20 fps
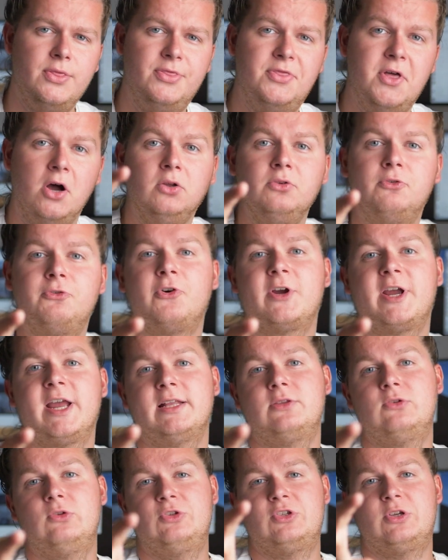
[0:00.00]
Don't
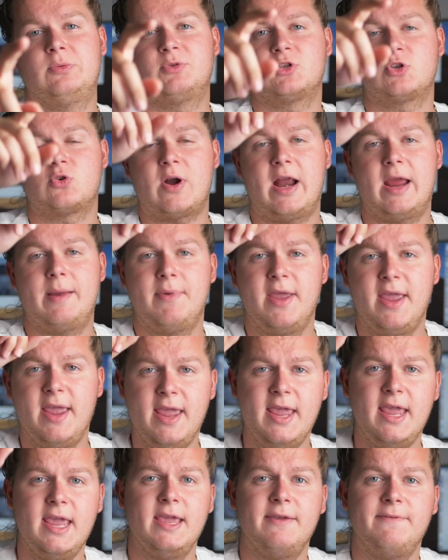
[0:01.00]
forget to subscribe
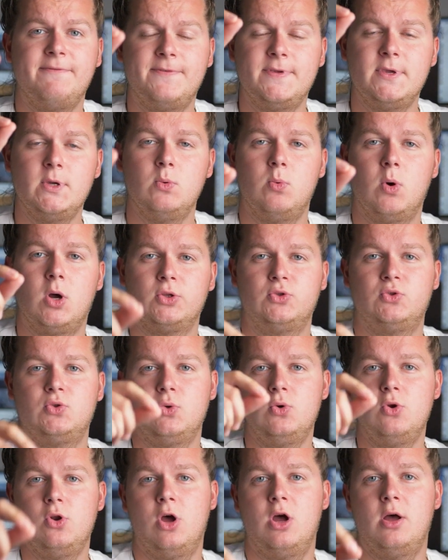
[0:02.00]
if you want
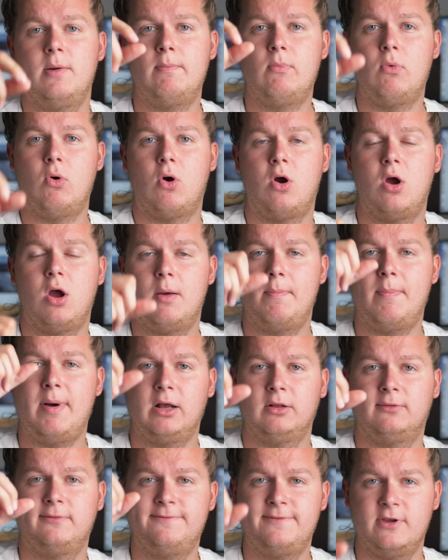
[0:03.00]
to learn more
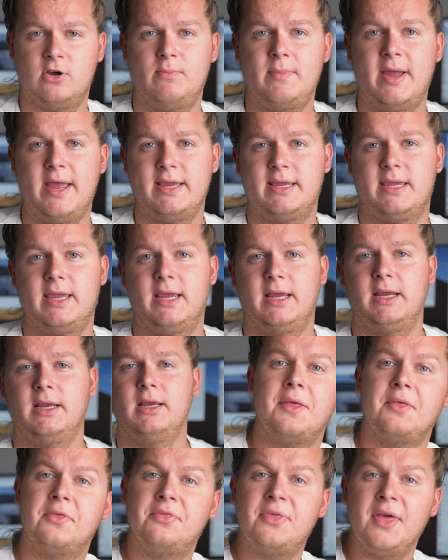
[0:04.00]
about filmmaking.